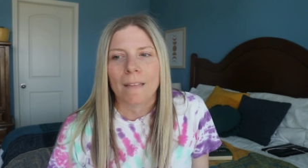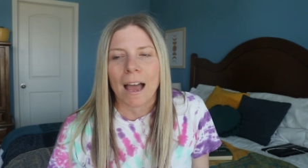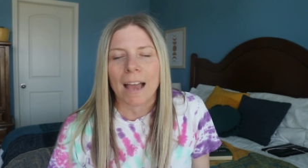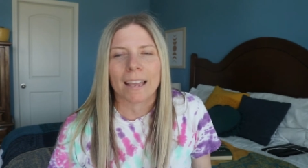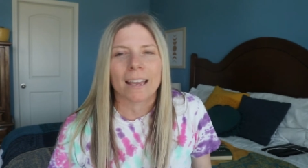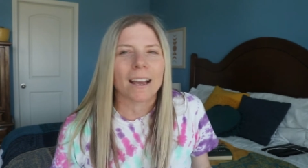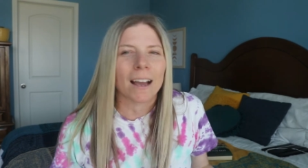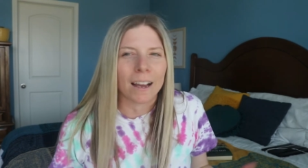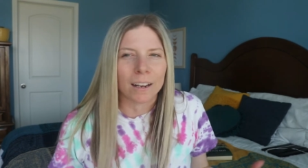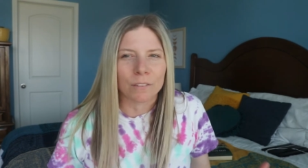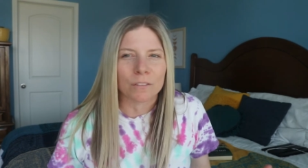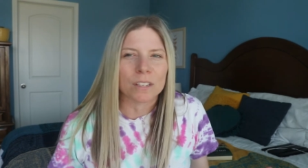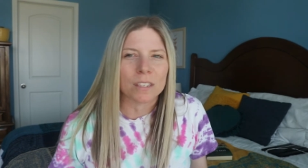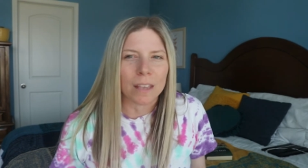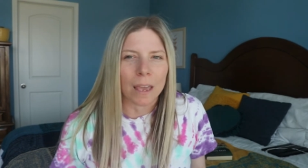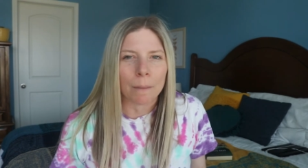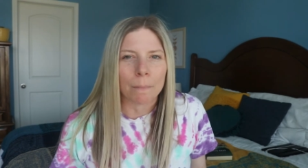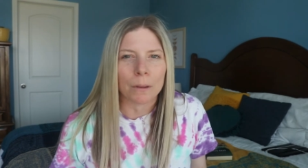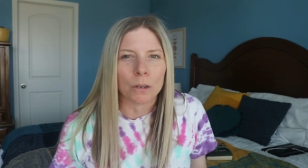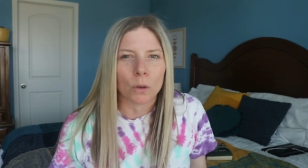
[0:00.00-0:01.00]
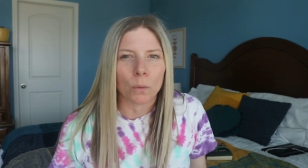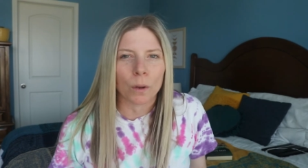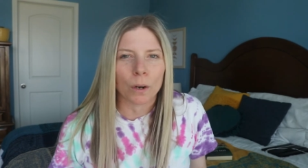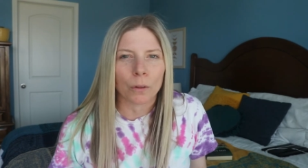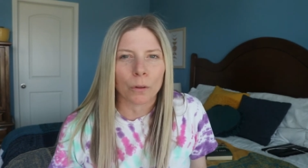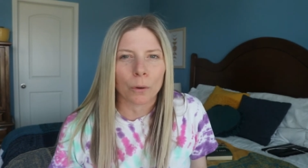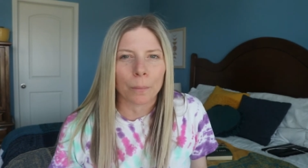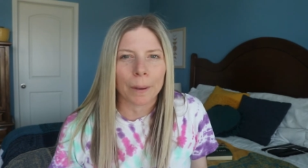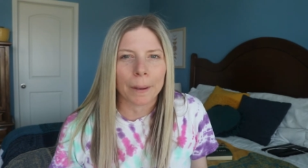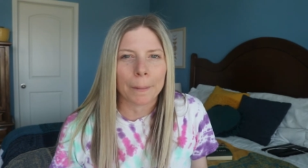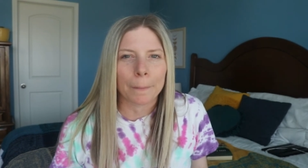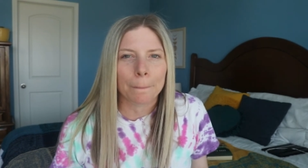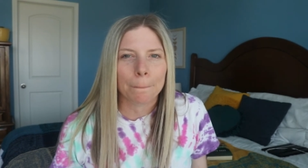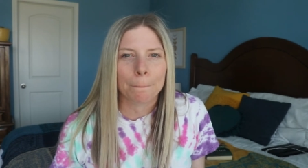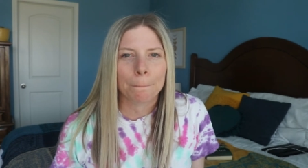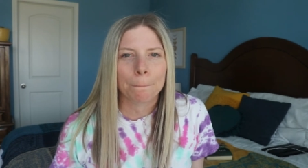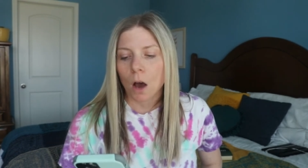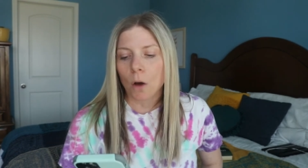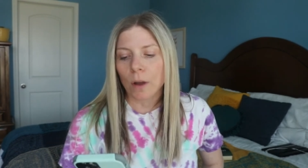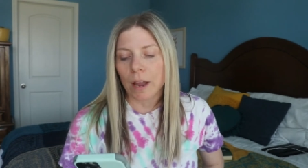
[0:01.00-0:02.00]
I can kind of escape into it a little bit.
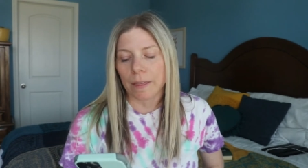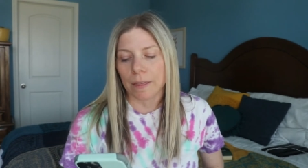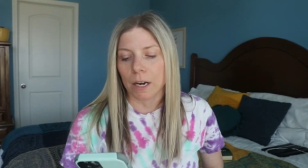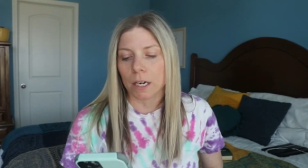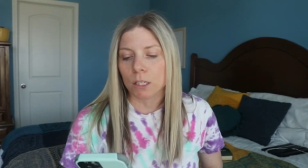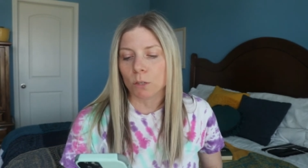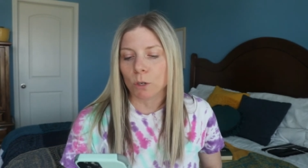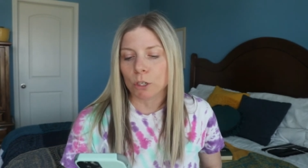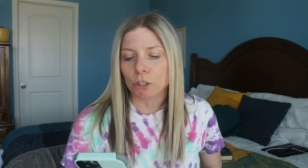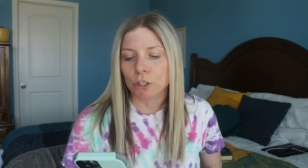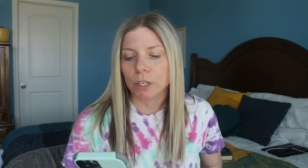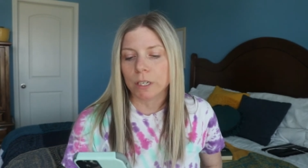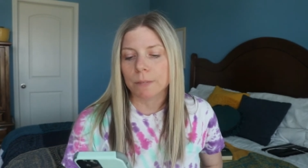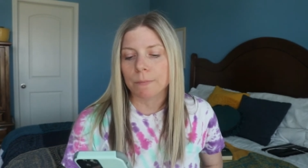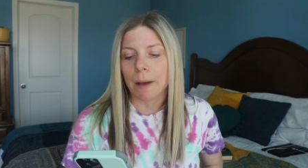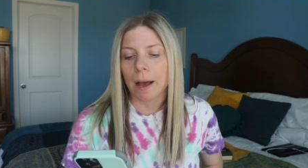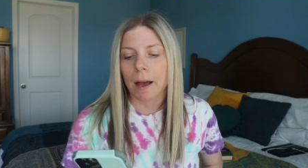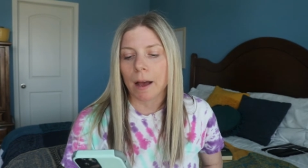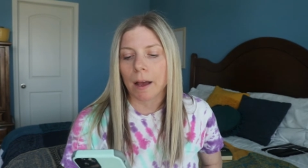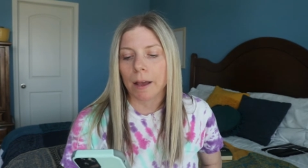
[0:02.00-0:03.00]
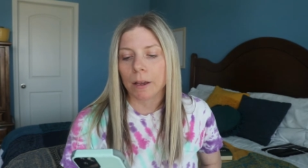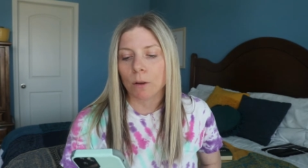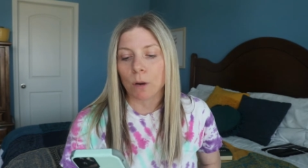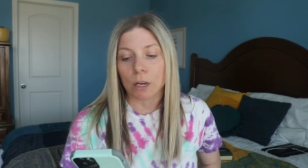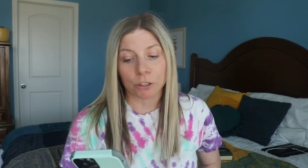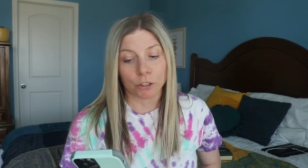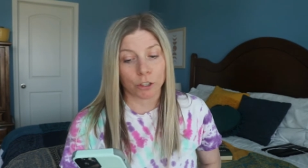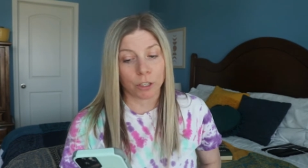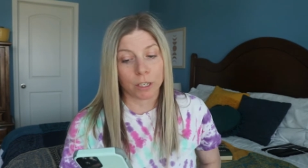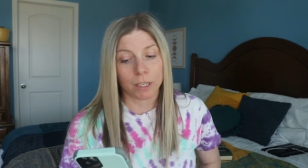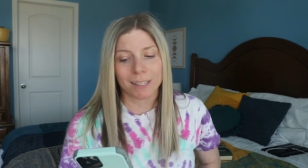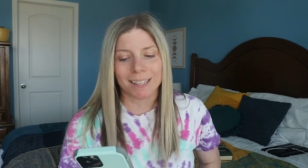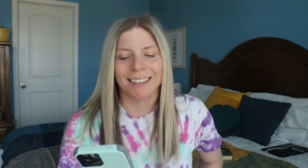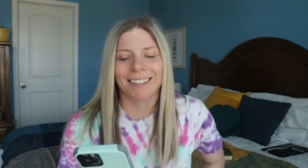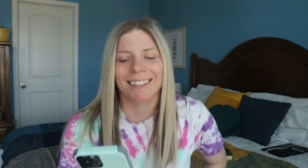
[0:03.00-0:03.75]
Okay, the next question is my question is